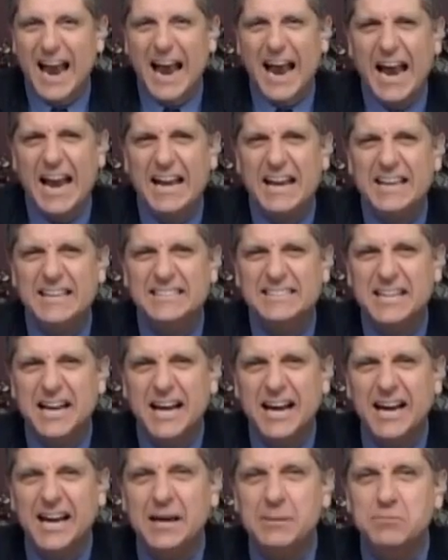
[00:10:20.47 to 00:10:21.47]

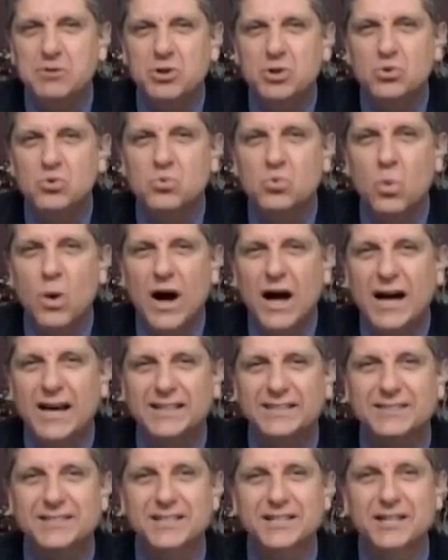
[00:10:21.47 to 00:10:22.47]
anytime you
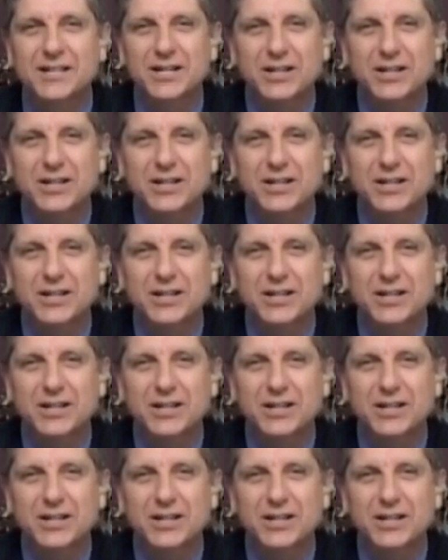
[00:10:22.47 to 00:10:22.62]
want.